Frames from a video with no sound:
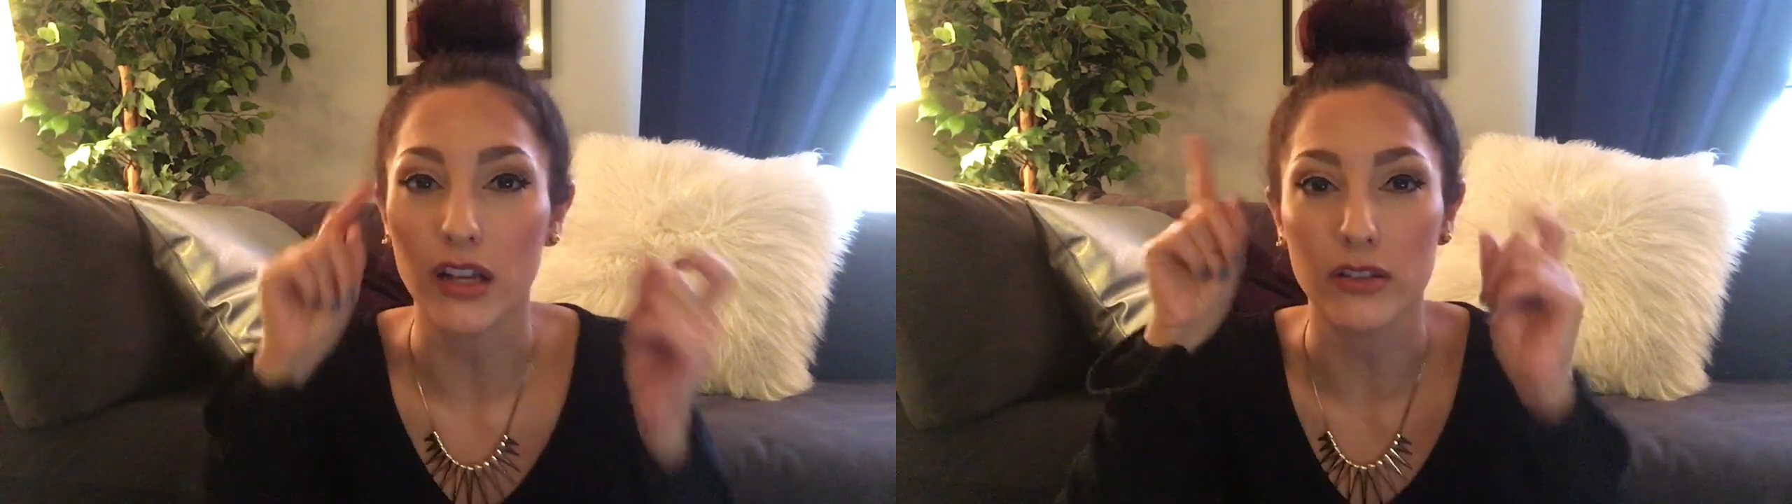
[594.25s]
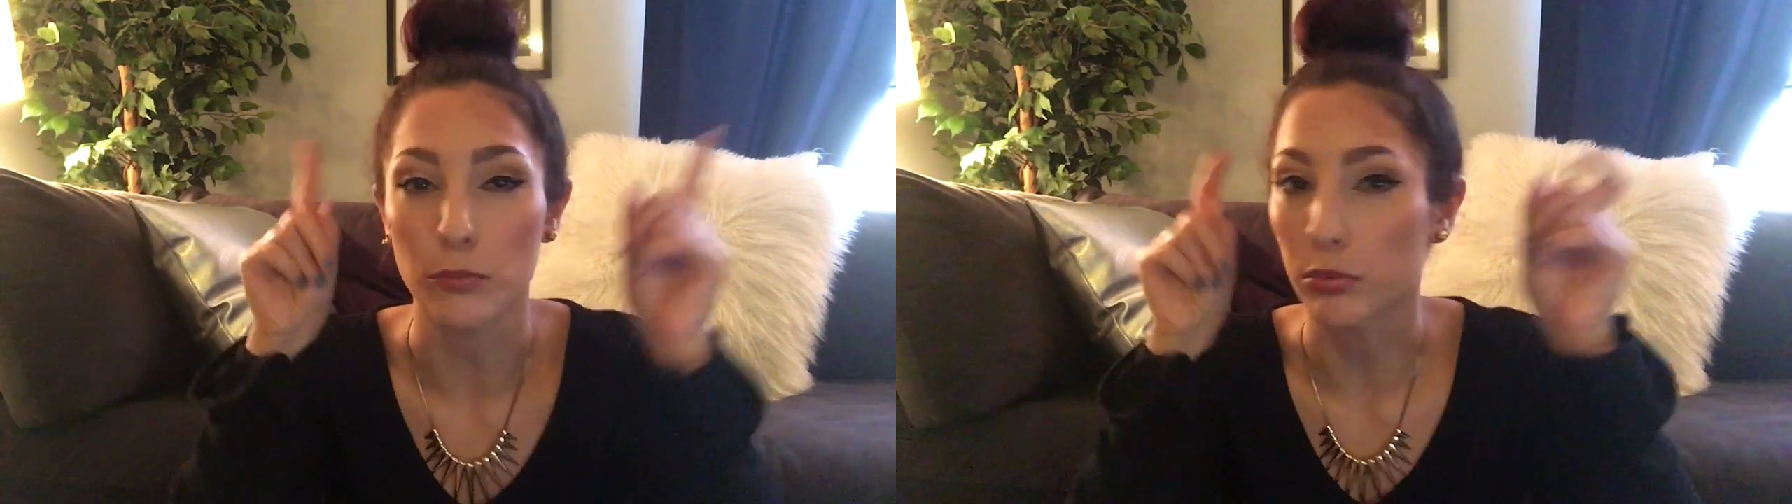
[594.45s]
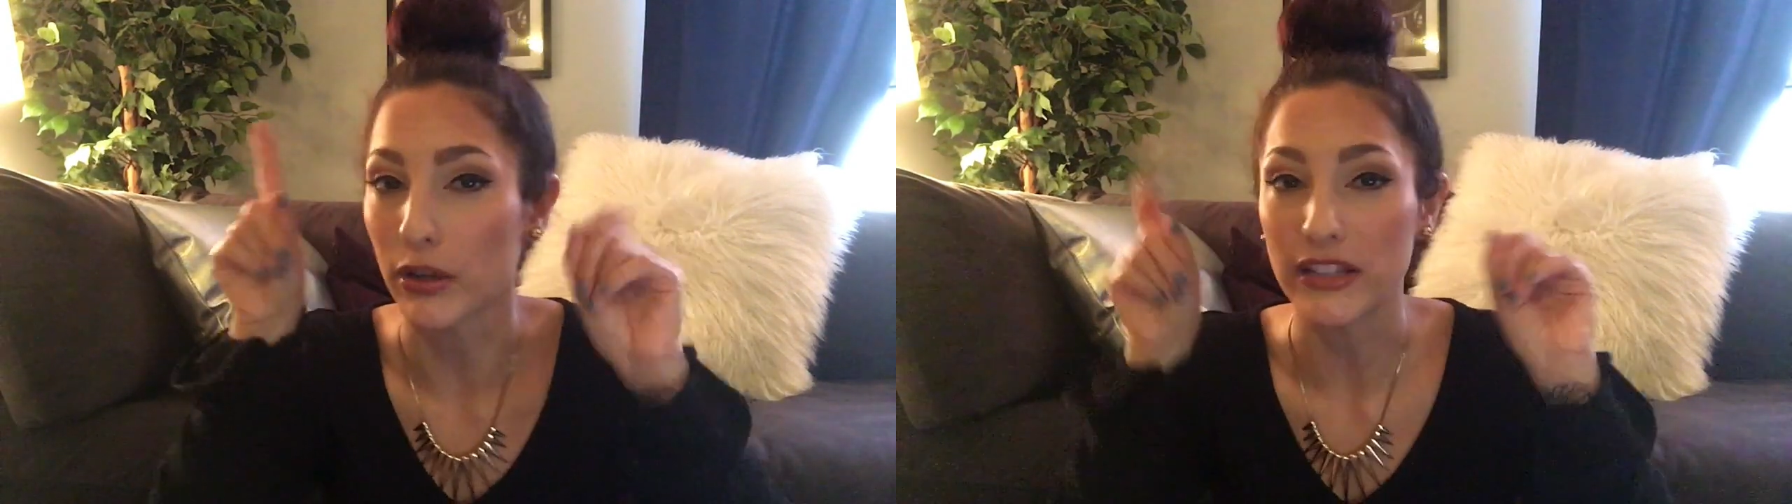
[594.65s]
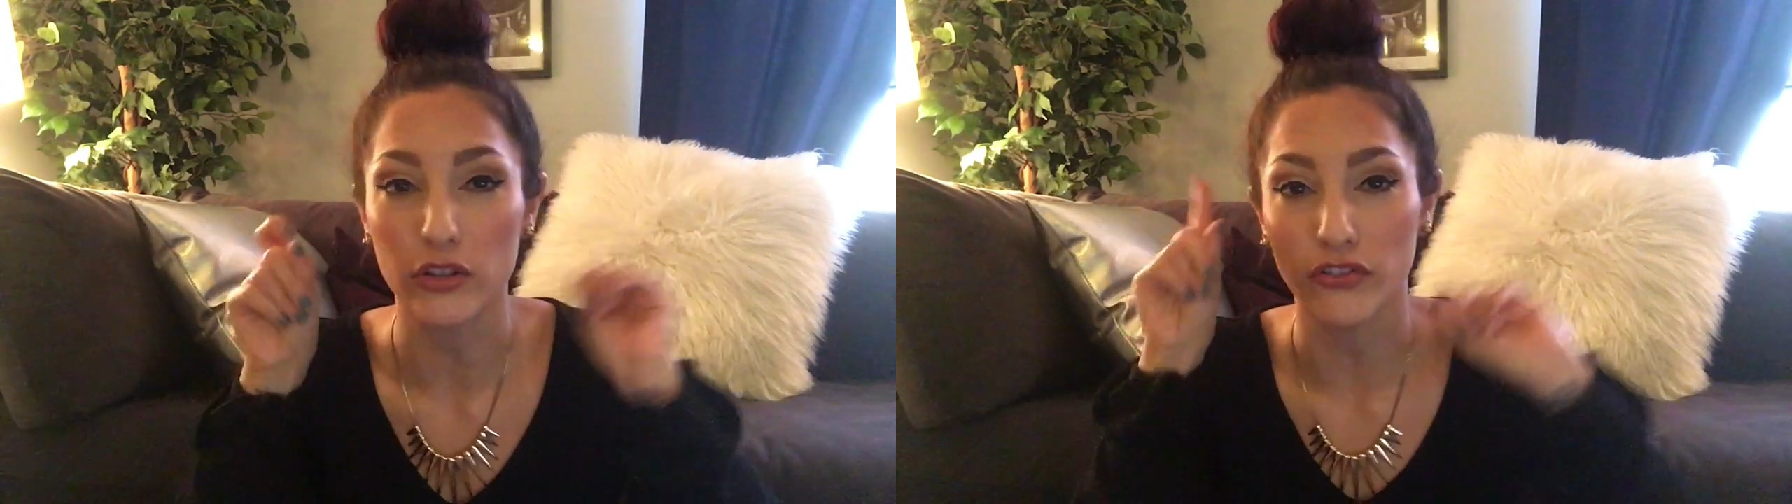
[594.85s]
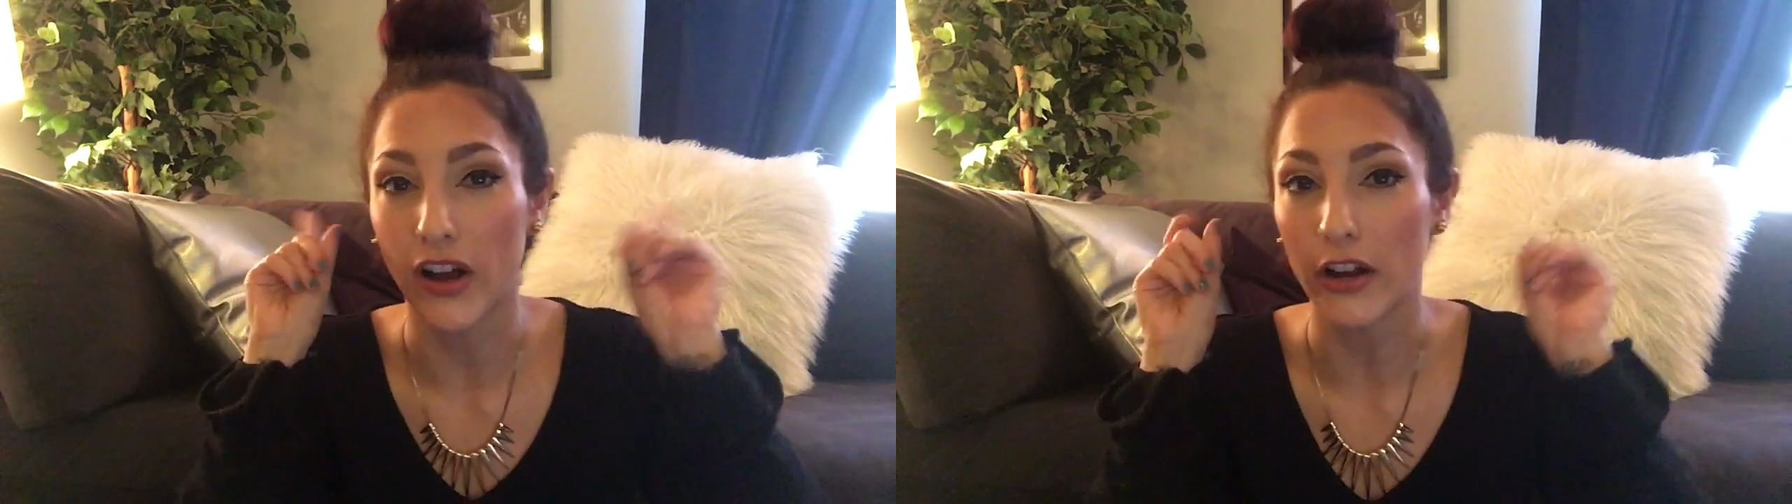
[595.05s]
because our brains
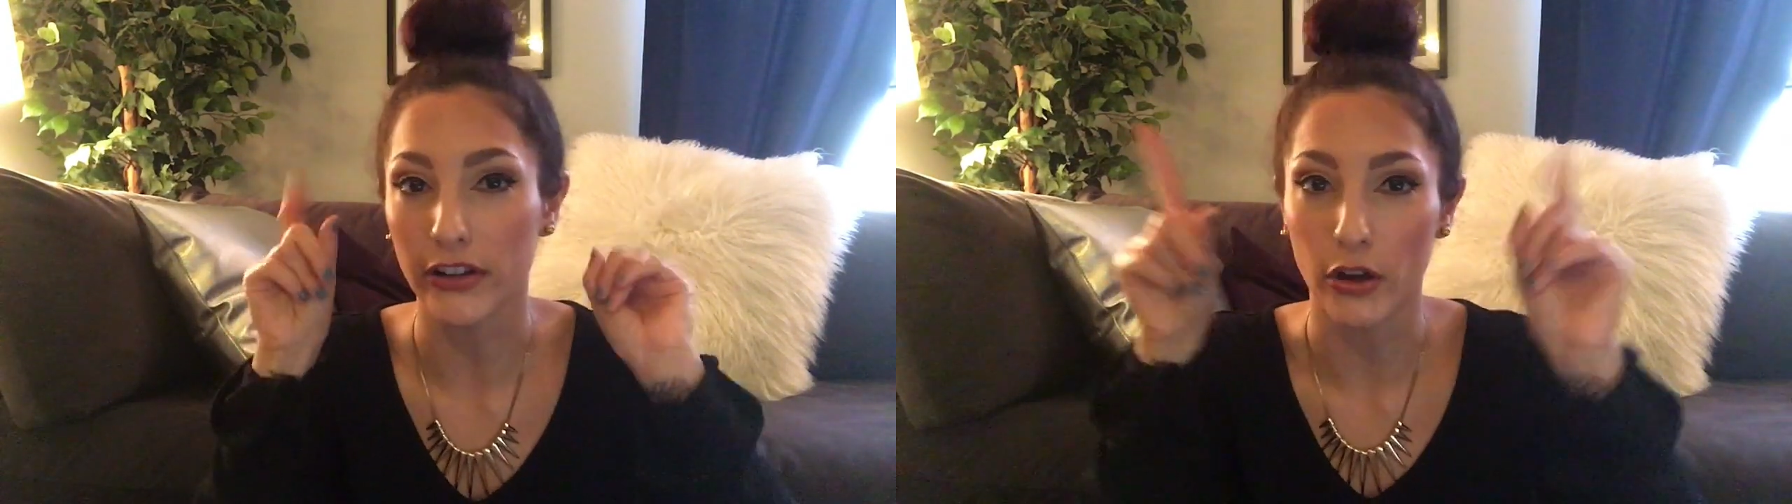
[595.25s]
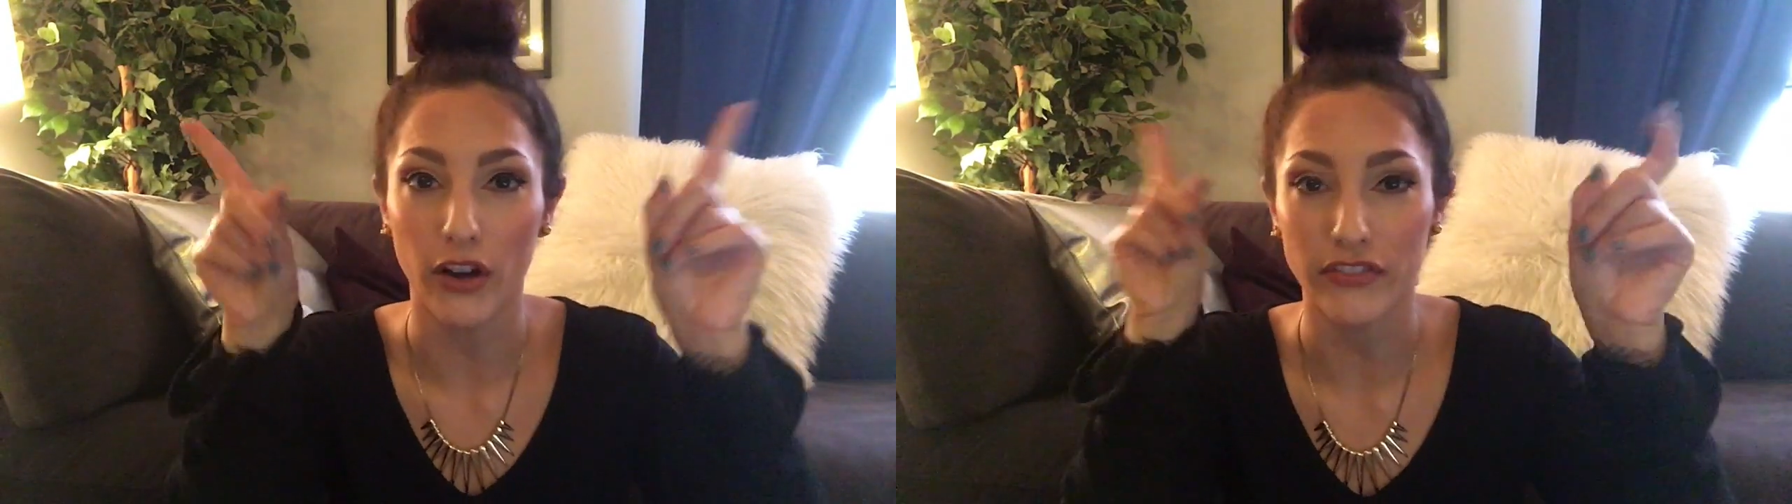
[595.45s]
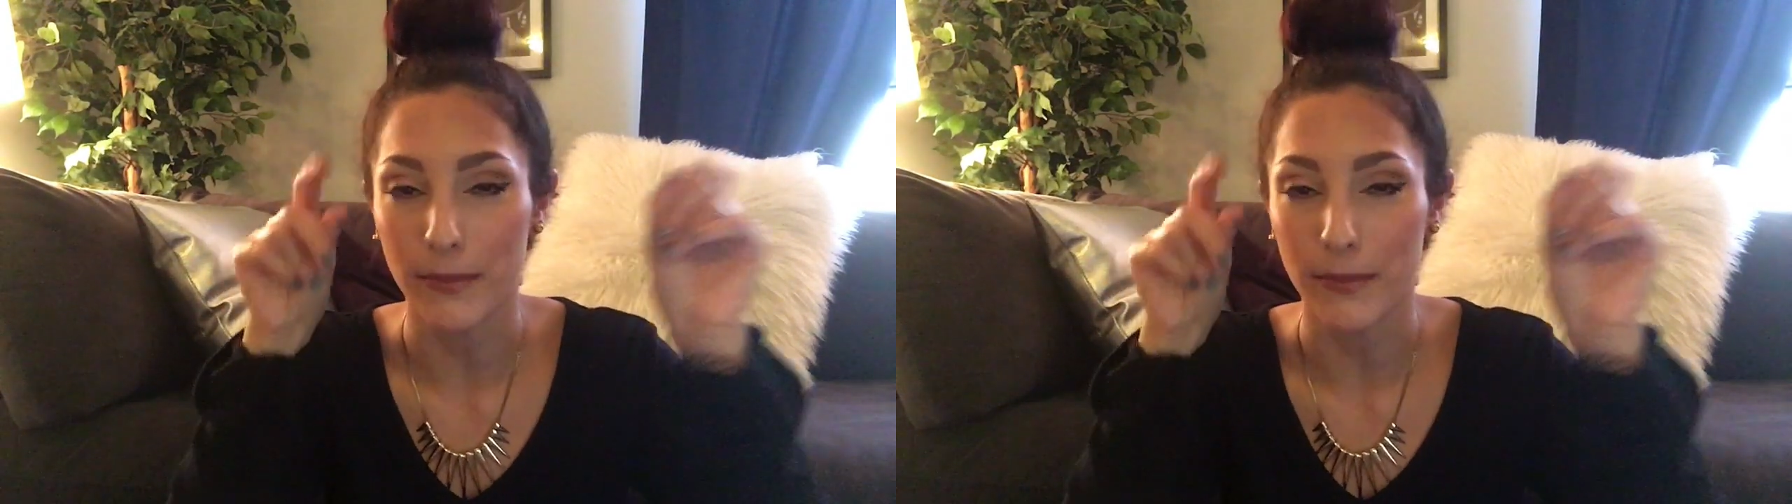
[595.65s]
are firing off